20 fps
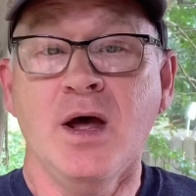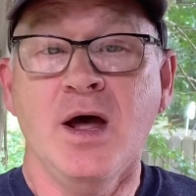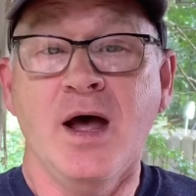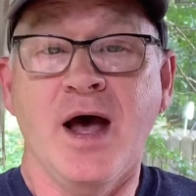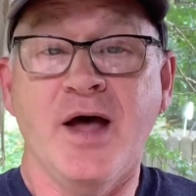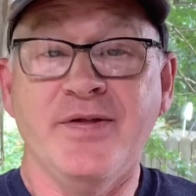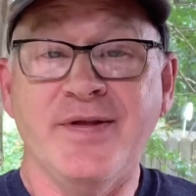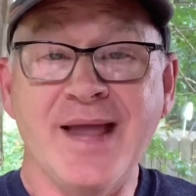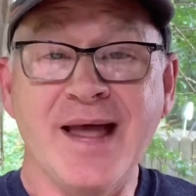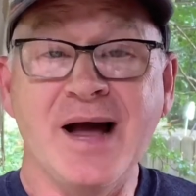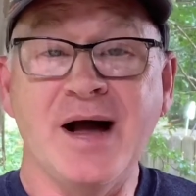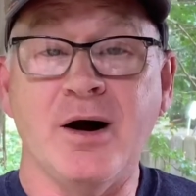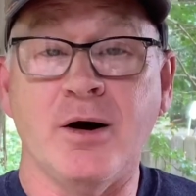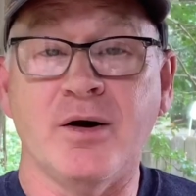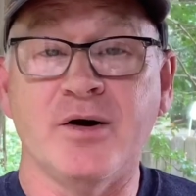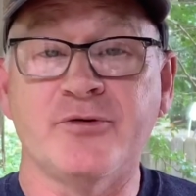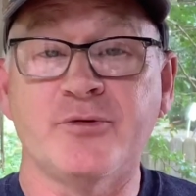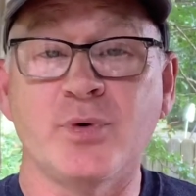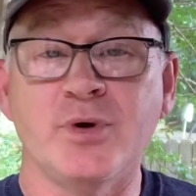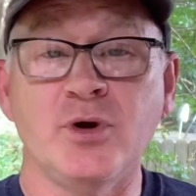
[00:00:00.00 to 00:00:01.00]
And now,
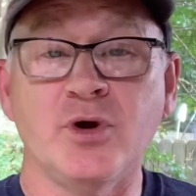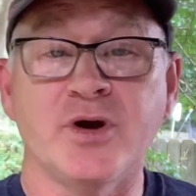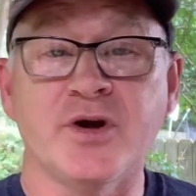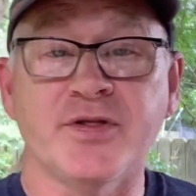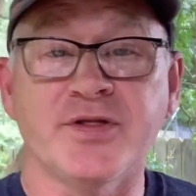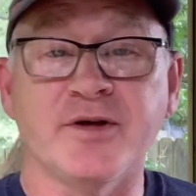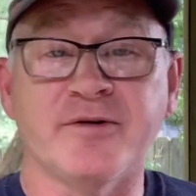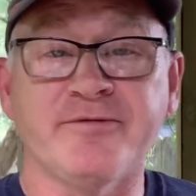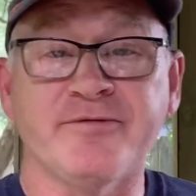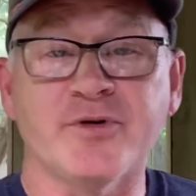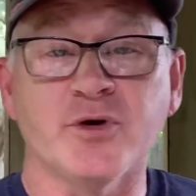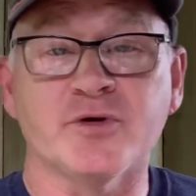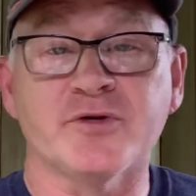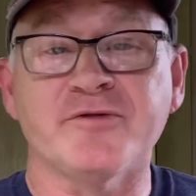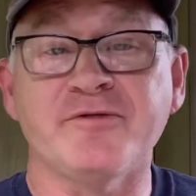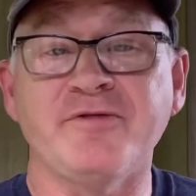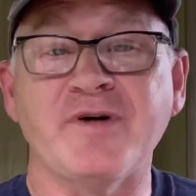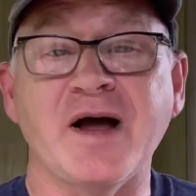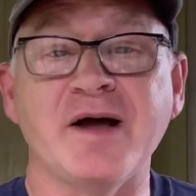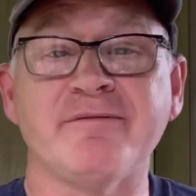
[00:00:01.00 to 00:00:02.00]
as we look at the first
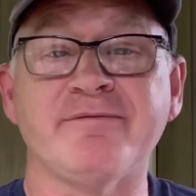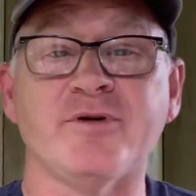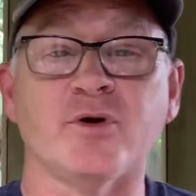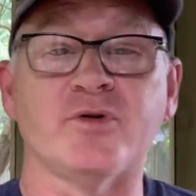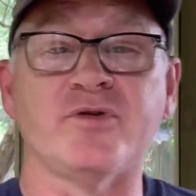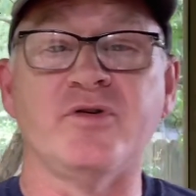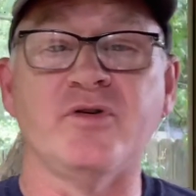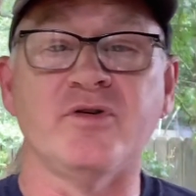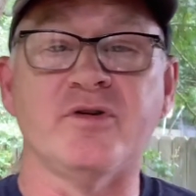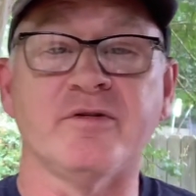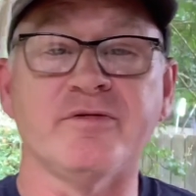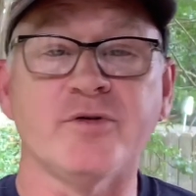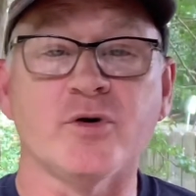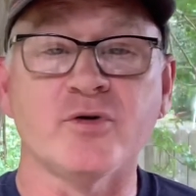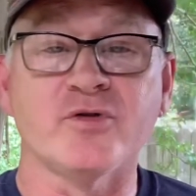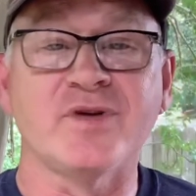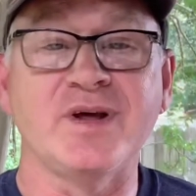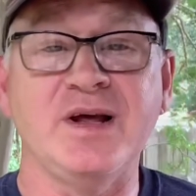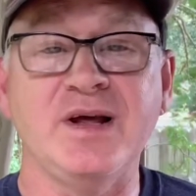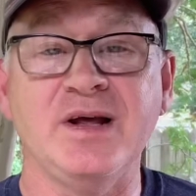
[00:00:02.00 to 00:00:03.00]
five verses of 1
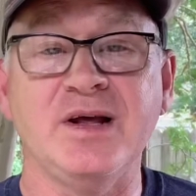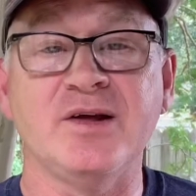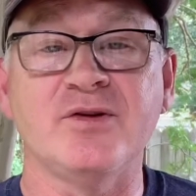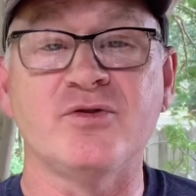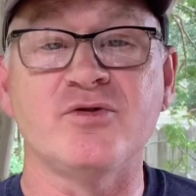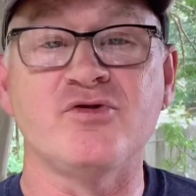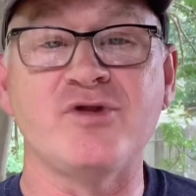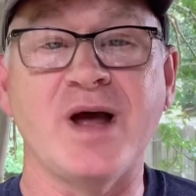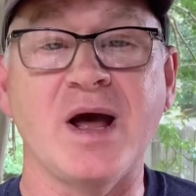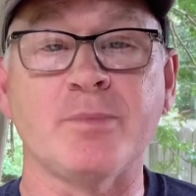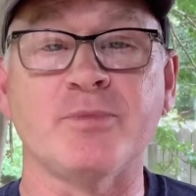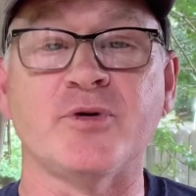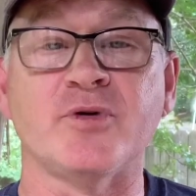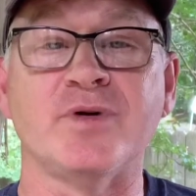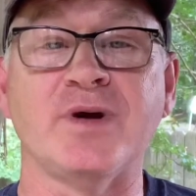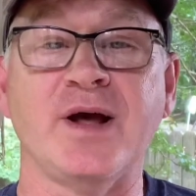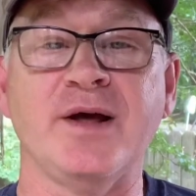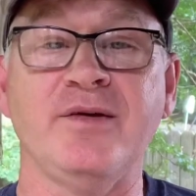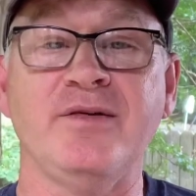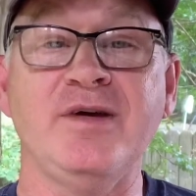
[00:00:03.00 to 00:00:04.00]
Kings chapter
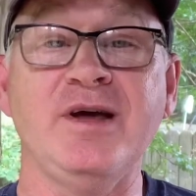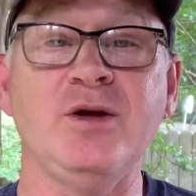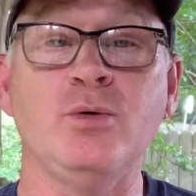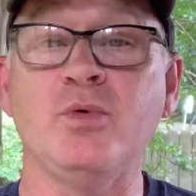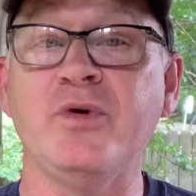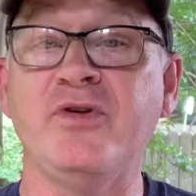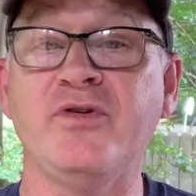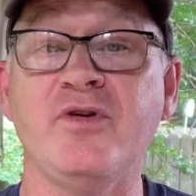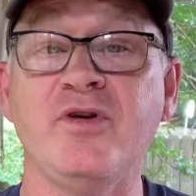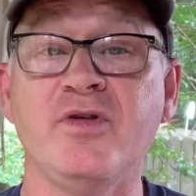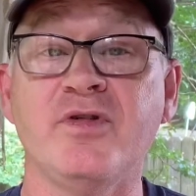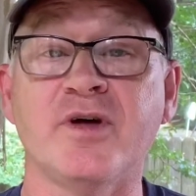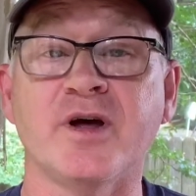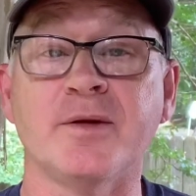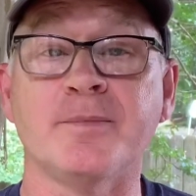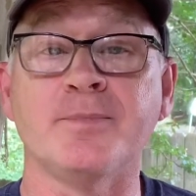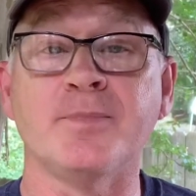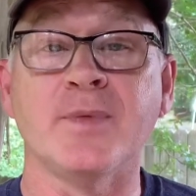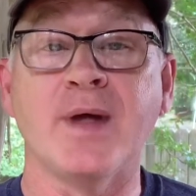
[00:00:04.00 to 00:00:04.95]
19, we see that